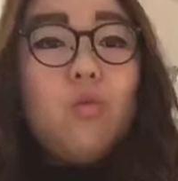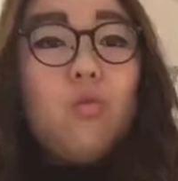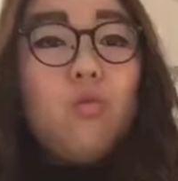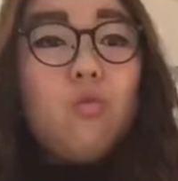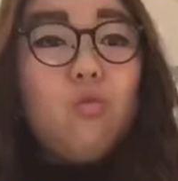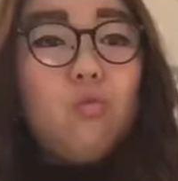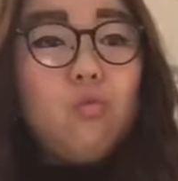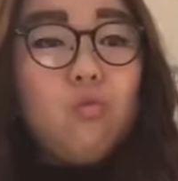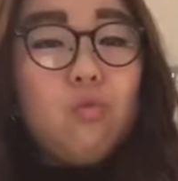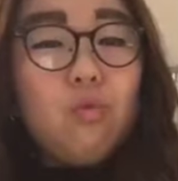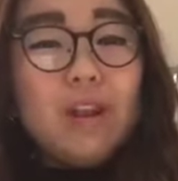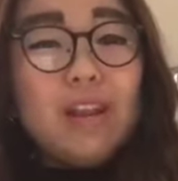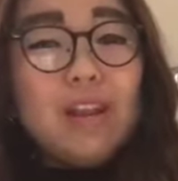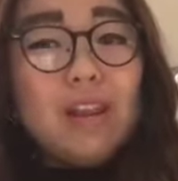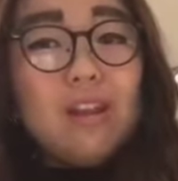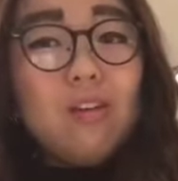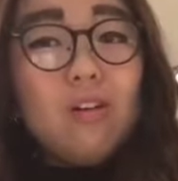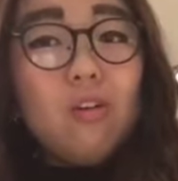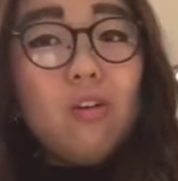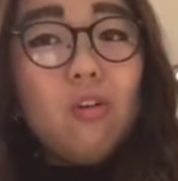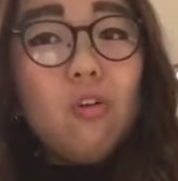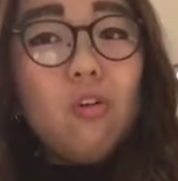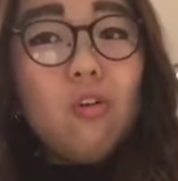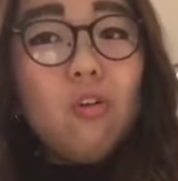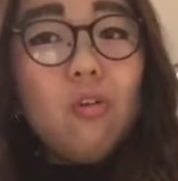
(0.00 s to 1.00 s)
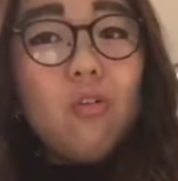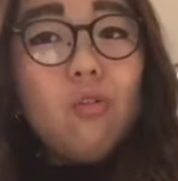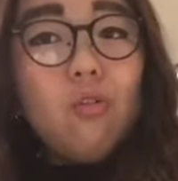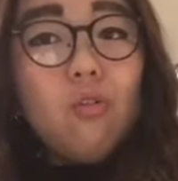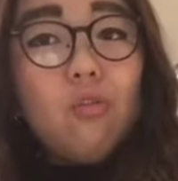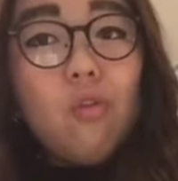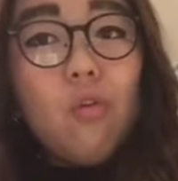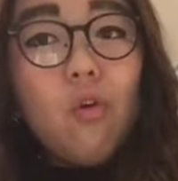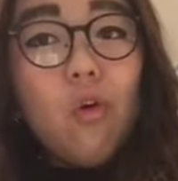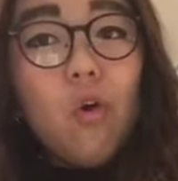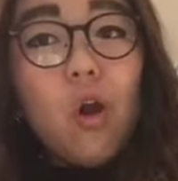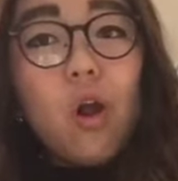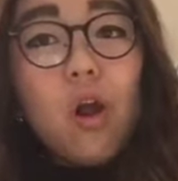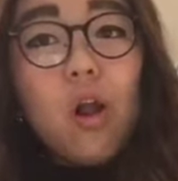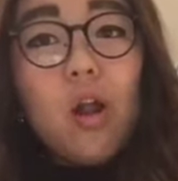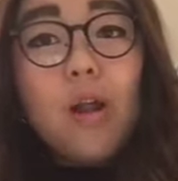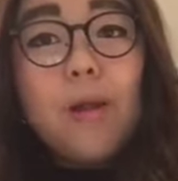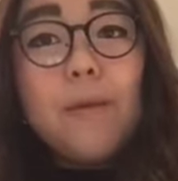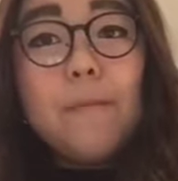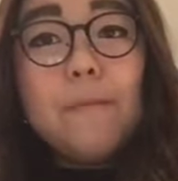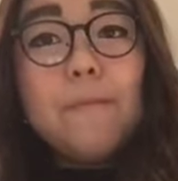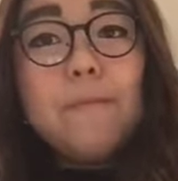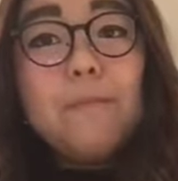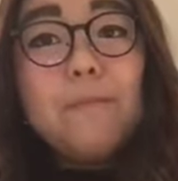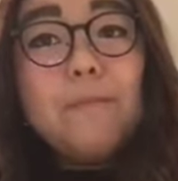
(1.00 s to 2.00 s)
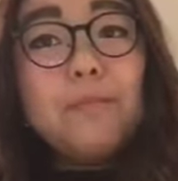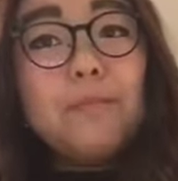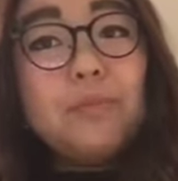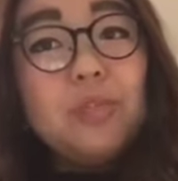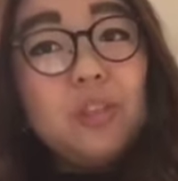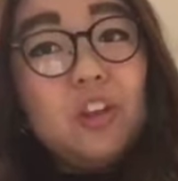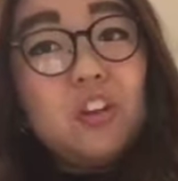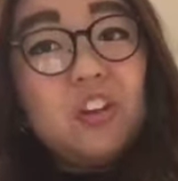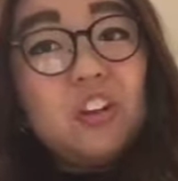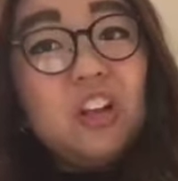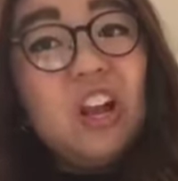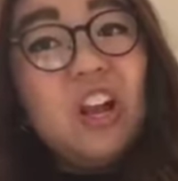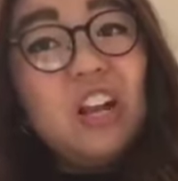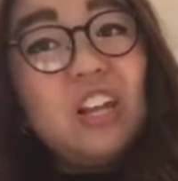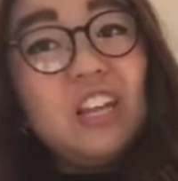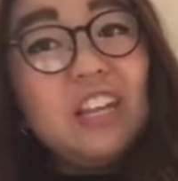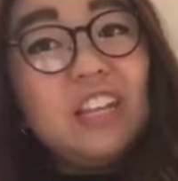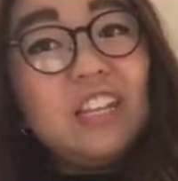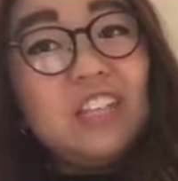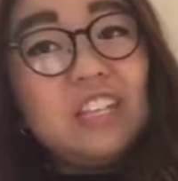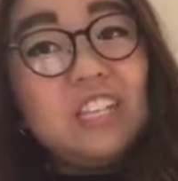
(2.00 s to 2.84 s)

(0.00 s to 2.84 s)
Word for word: wheel for the cooking